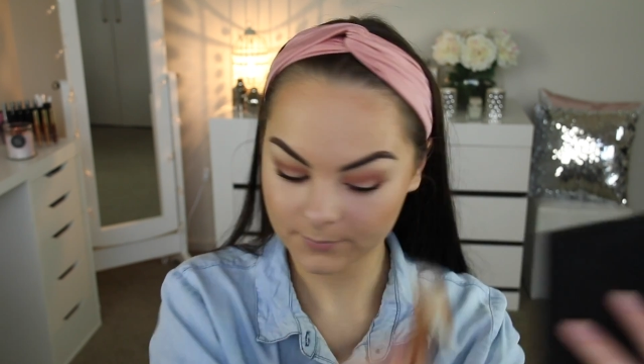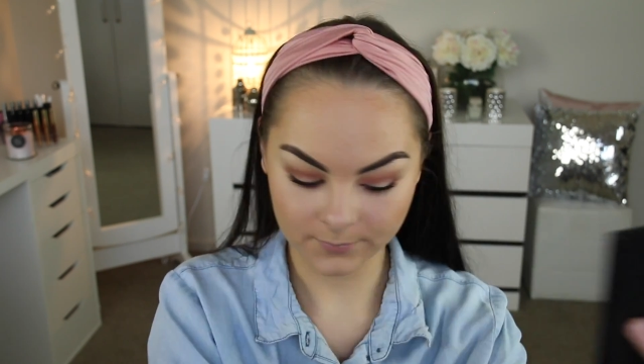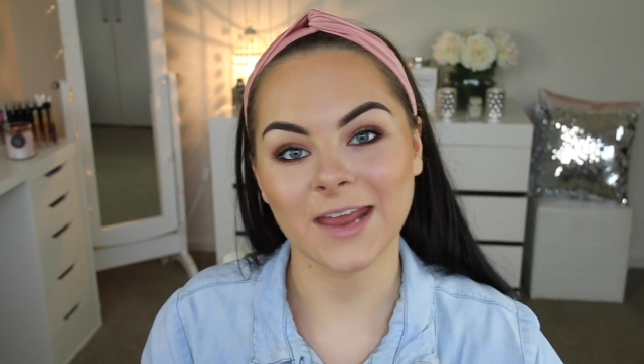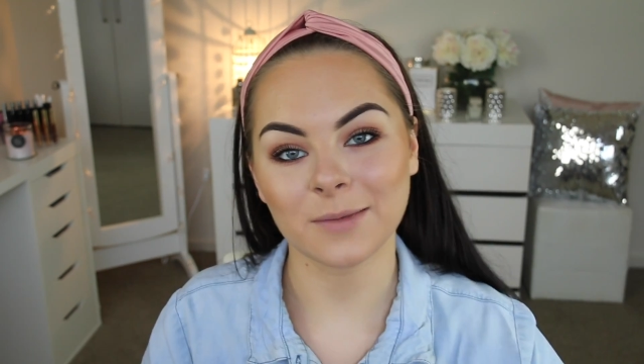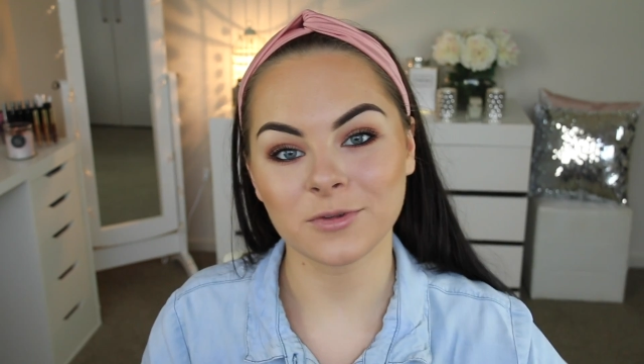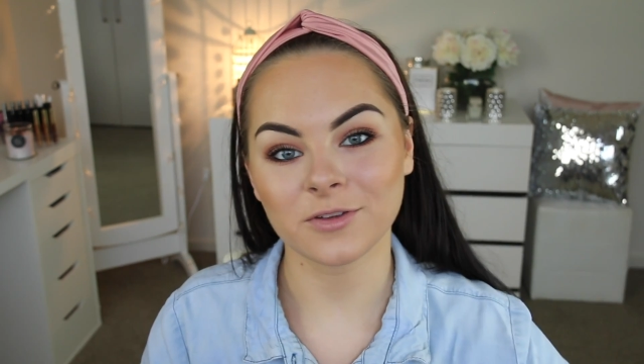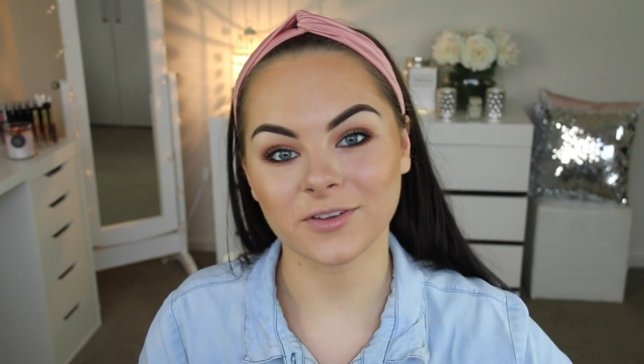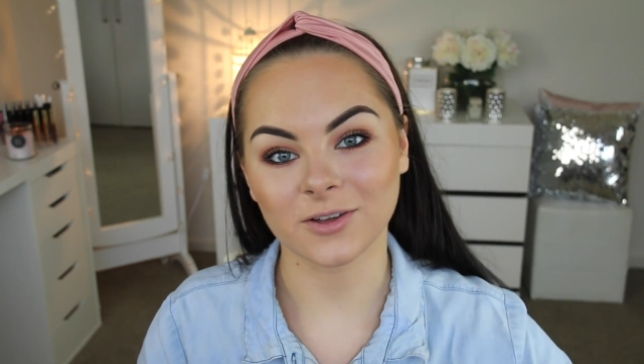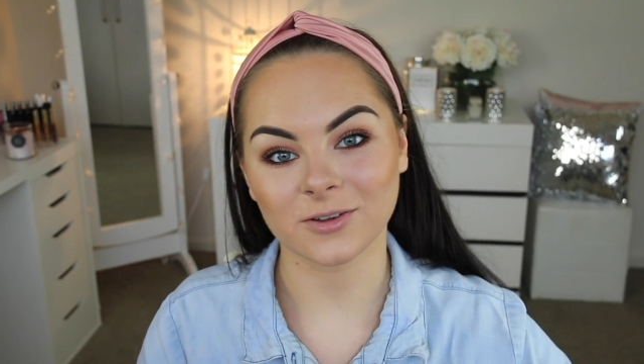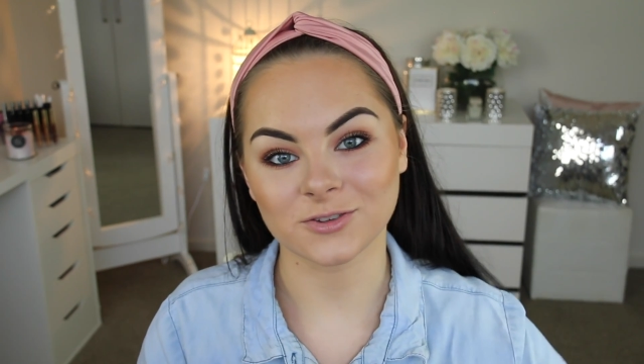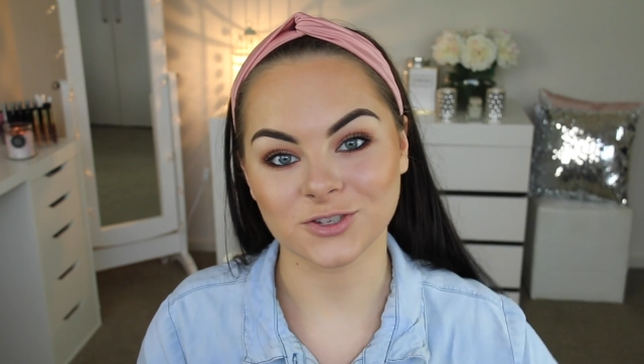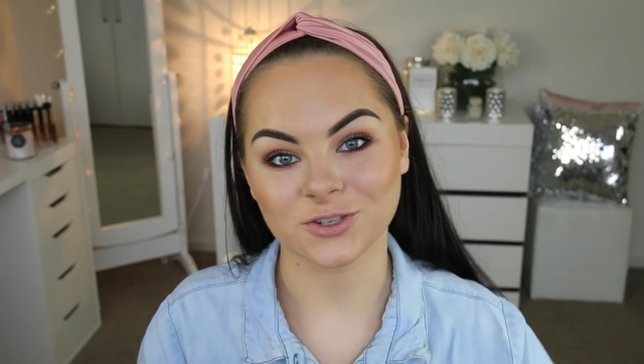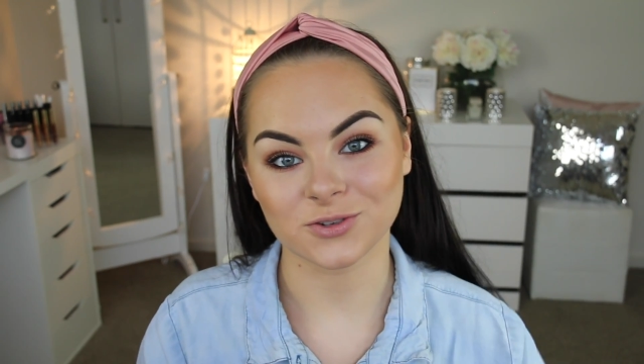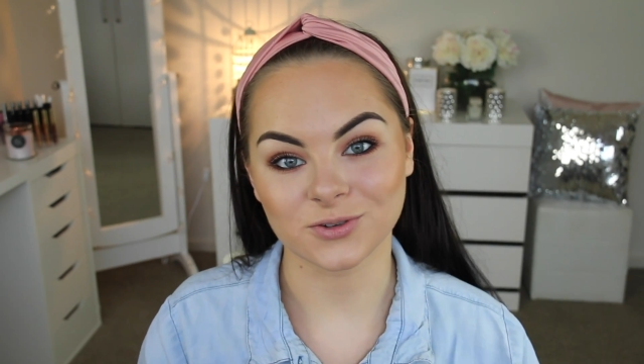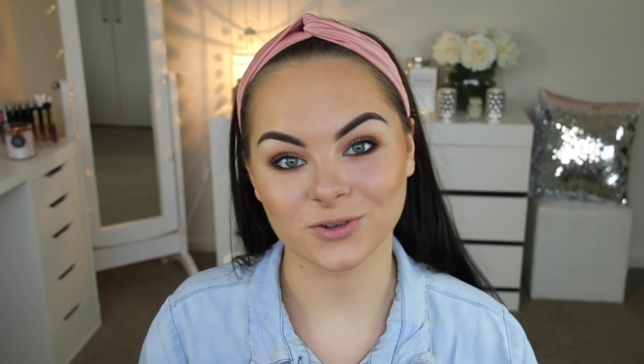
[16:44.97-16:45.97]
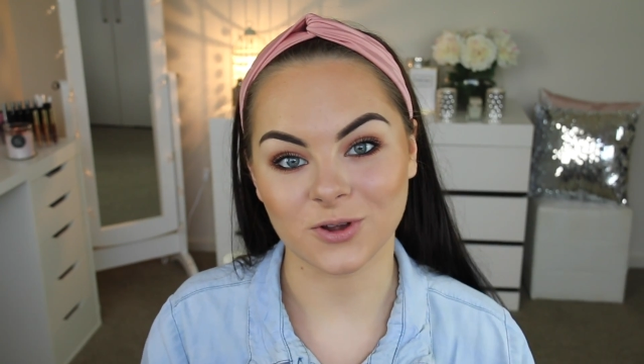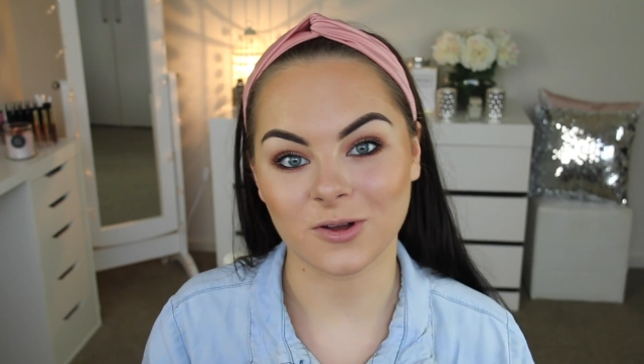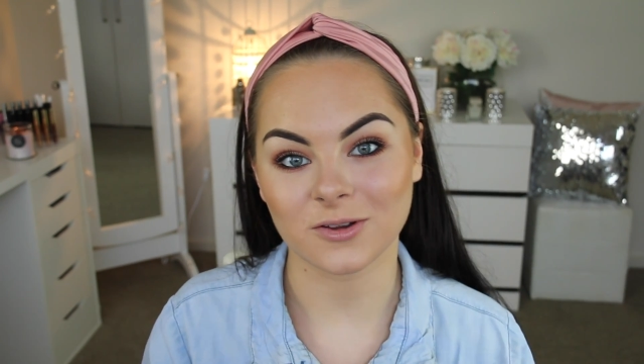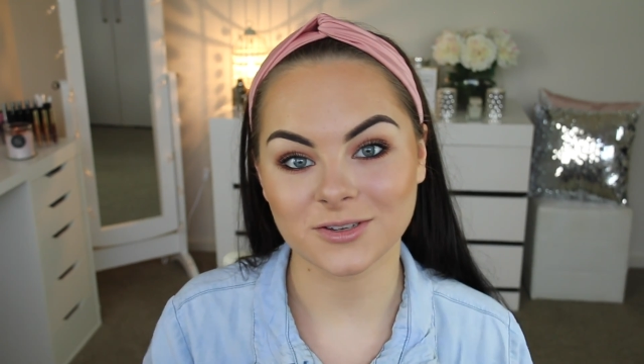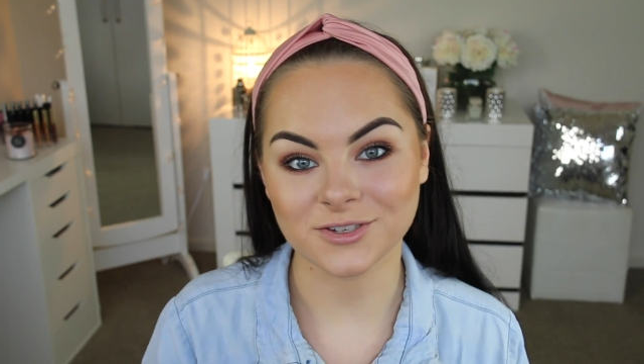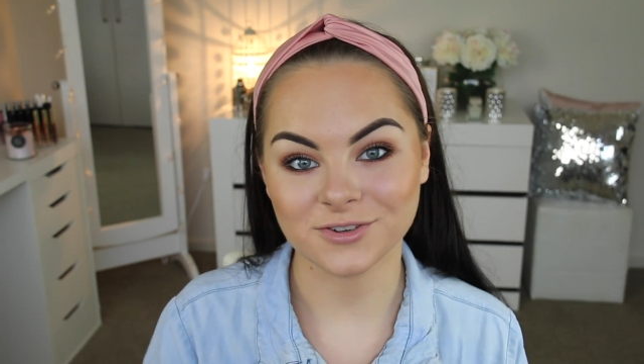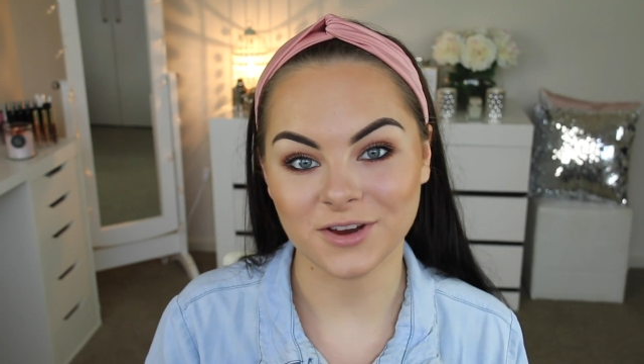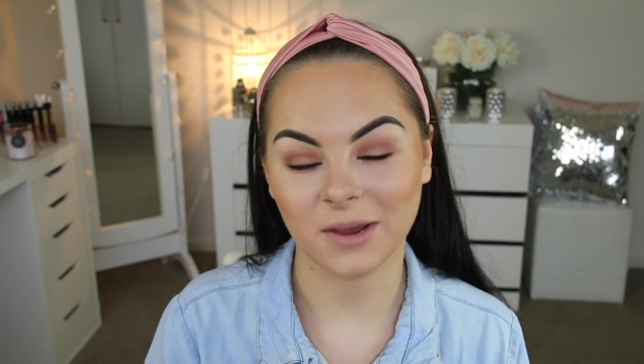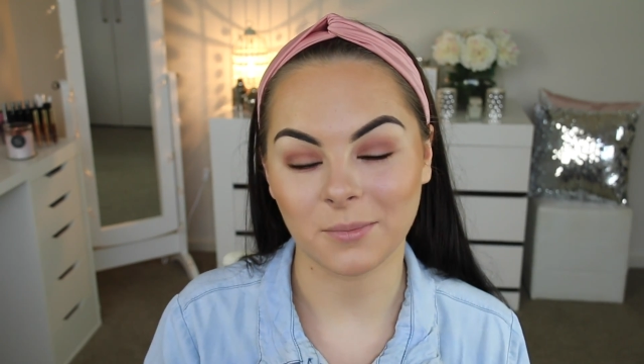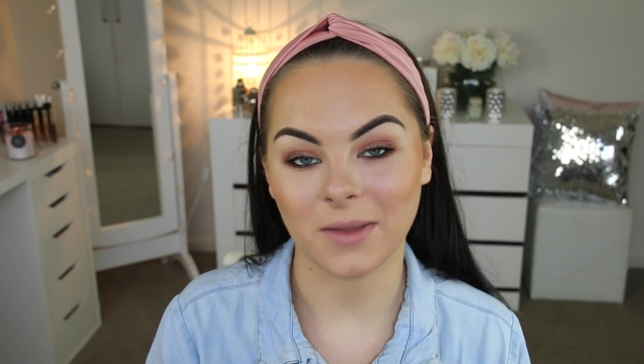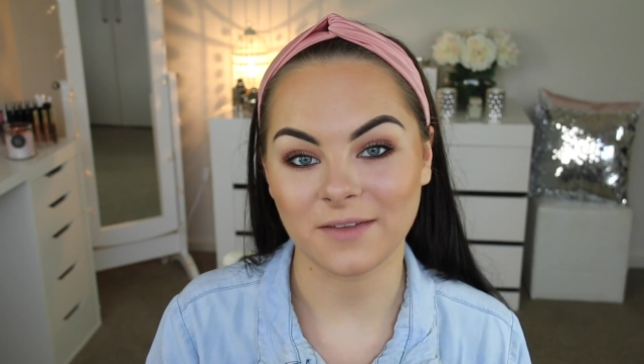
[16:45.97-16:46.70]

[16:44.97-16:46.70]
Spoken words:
Now moving on to contouring.